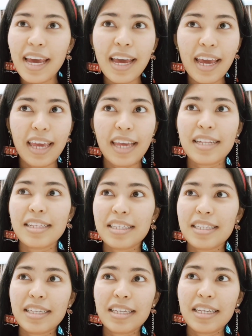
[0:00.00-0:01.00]
And
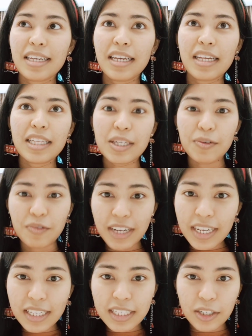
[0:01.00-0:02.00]
the
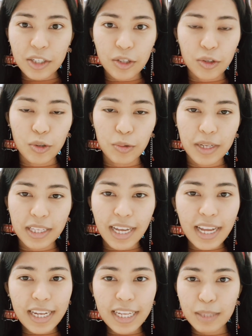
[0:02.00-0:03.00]
reason she's doing
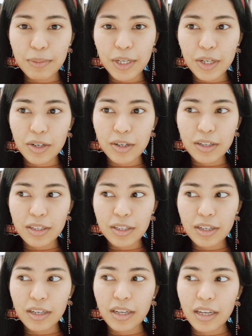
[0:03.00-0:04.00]
that is because
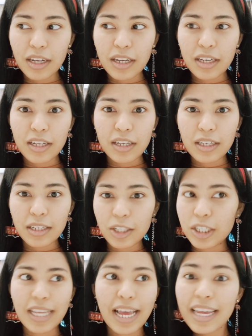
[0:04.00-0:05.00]

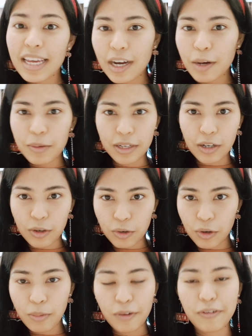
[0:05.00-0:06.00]
she's hanging out with a
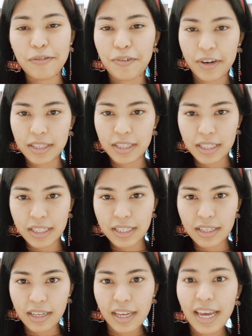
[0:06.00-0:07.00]
group of her friends.
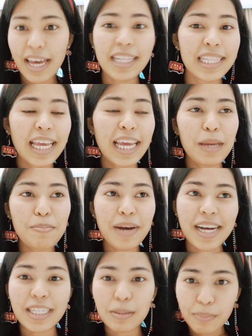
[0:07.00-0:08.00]
And they
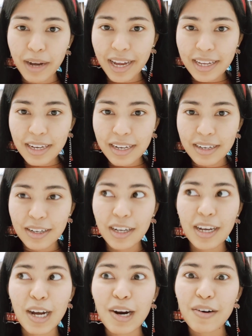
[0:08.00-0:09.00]
pass by a
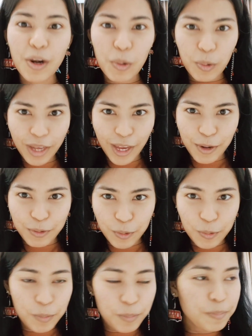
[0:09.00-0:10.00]
karaoke
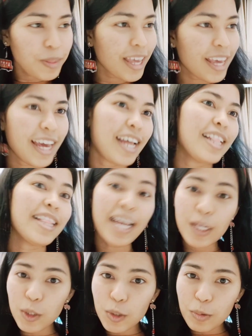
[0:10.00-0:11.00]
room, and
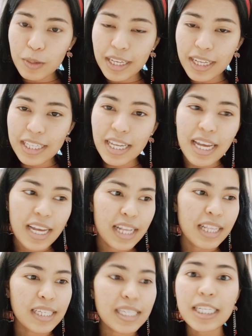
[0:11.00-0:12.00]
next to it
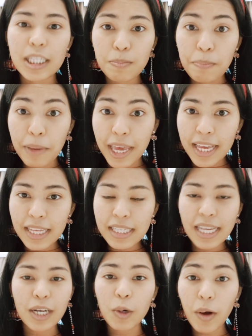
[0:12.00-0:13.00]
there's a space, like
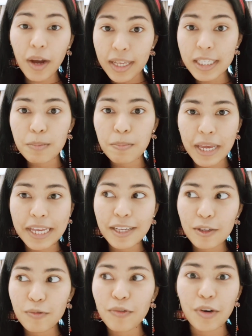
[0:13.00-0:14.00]
a quiet space
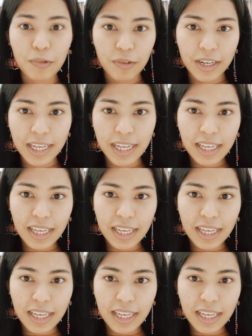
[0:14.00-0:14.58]
for reading,